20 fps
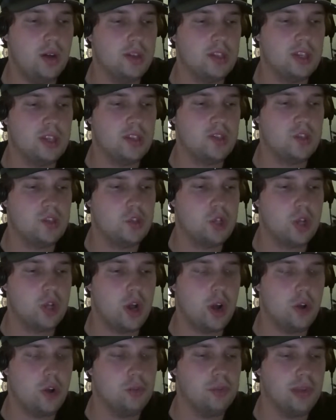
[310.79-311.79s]
is against the
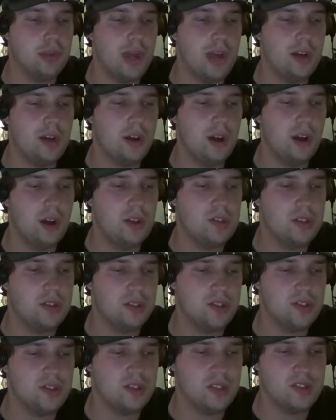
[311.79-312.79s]
Chicago Blackhawks on
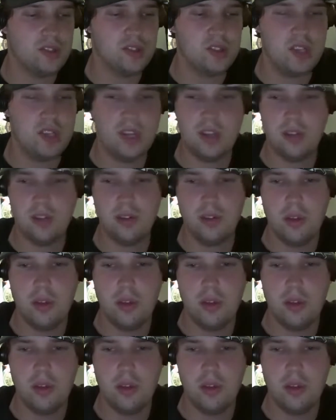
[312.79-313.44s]
the 16th.